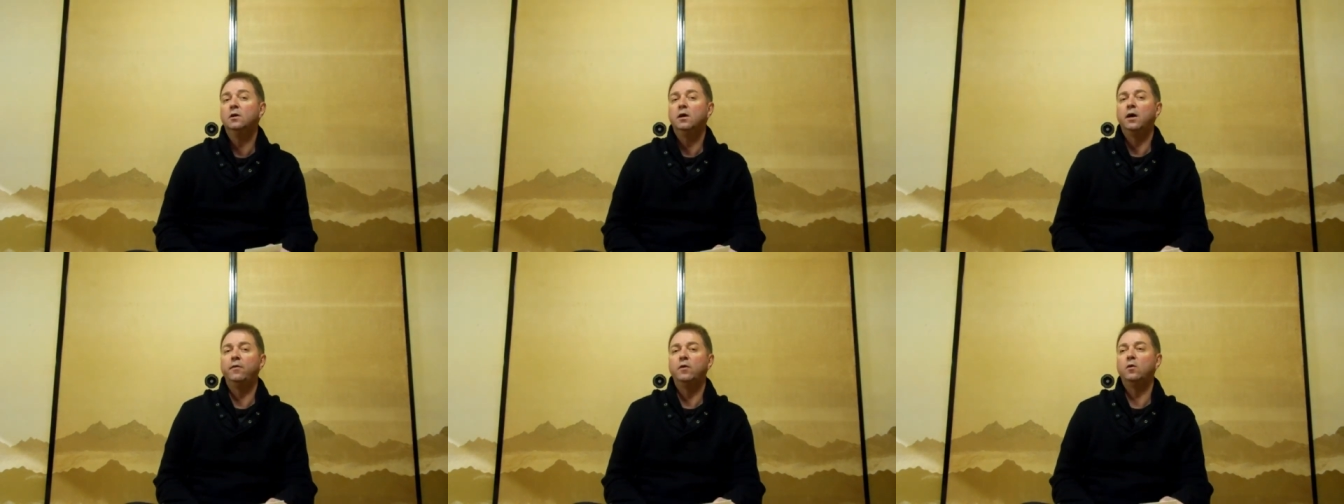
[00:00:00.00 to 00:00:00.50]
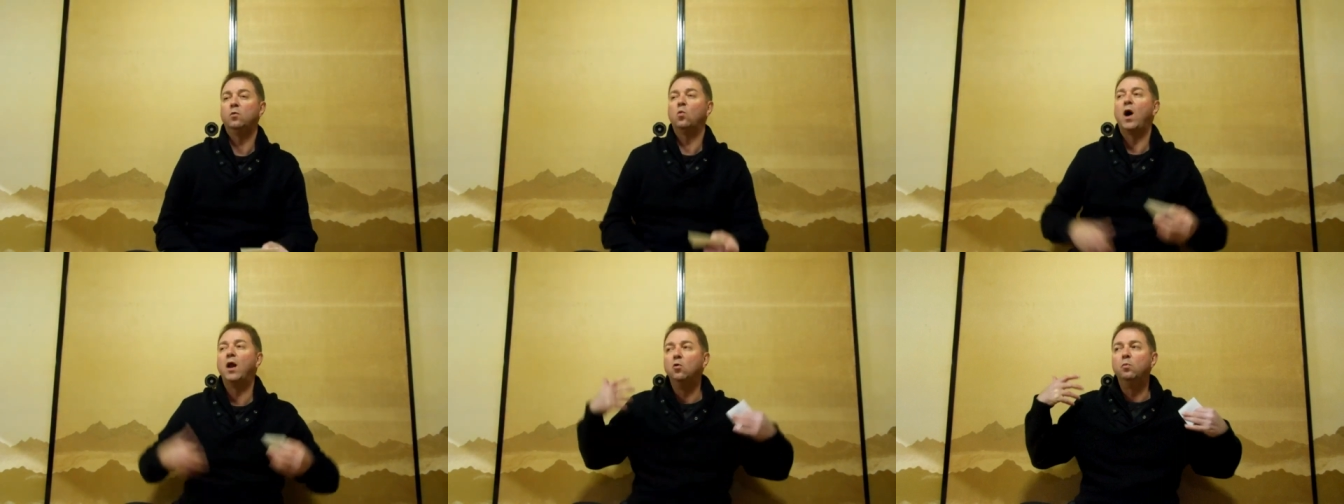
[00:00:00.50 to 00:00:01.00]
and that a
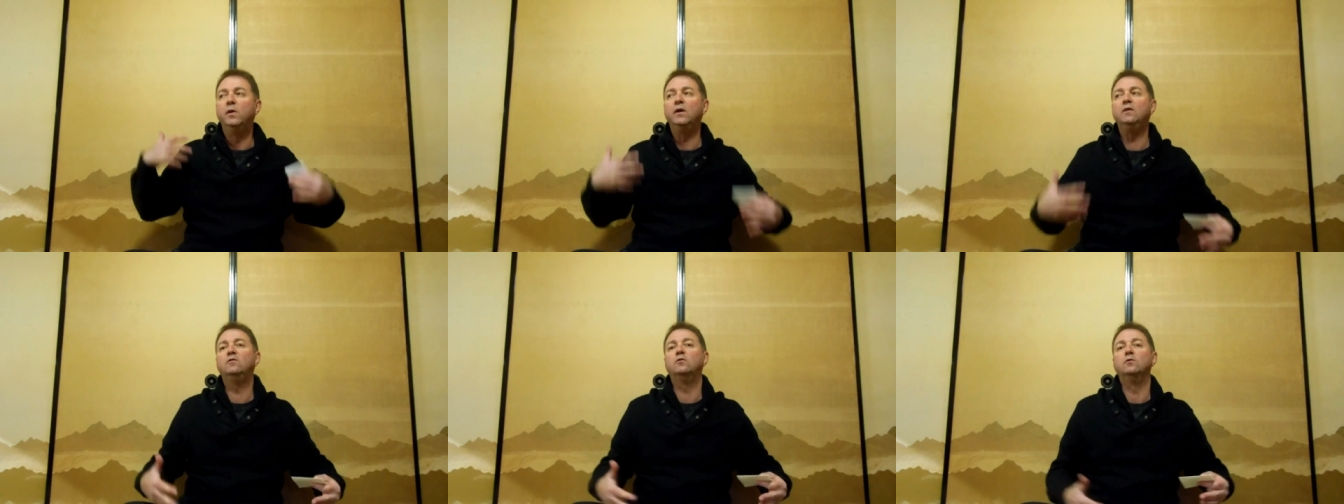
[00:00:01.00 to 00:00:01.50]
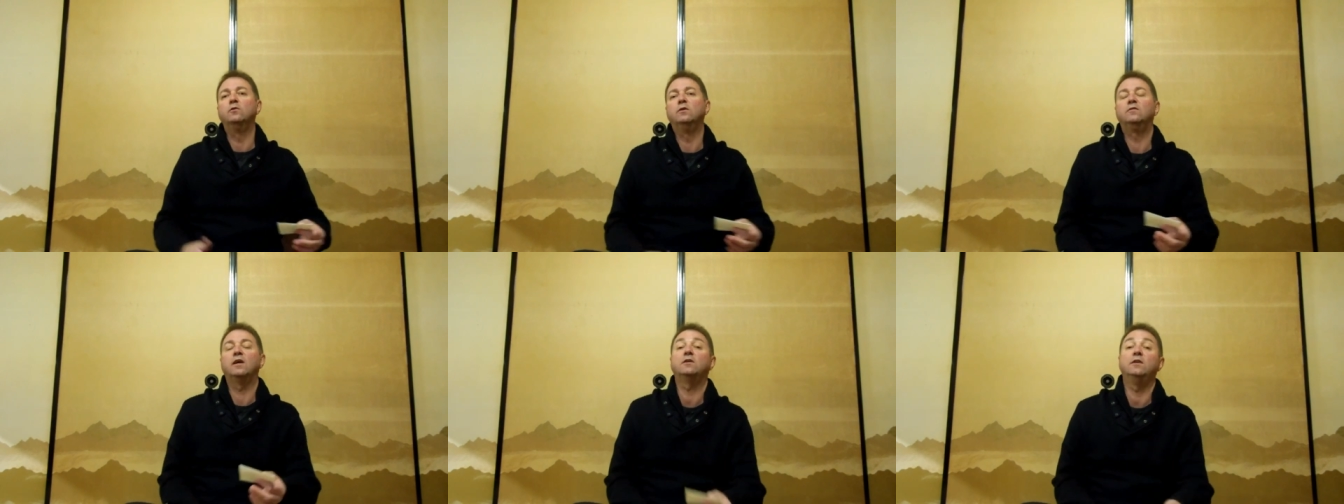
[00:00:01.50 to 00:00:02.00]
wanu pisu
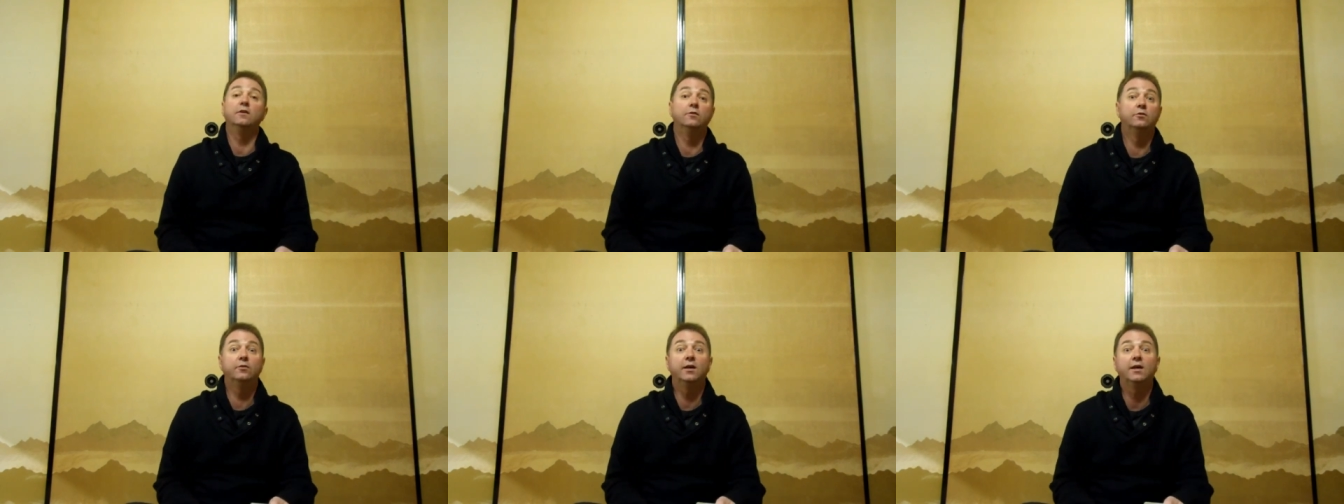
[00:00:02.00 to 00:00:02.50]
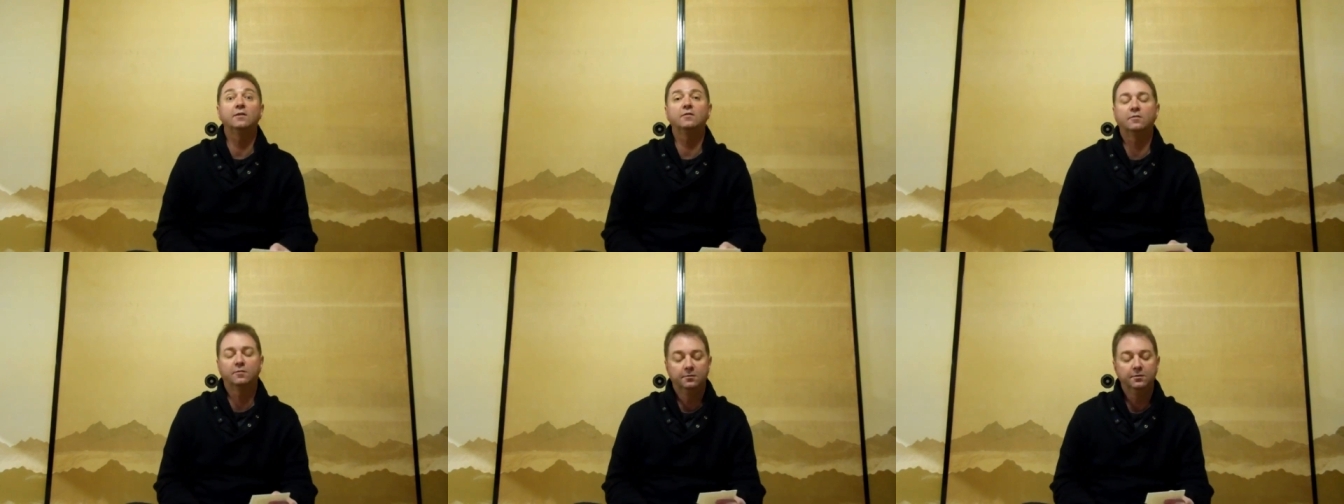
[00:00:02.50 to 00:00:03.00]
is actually a dress,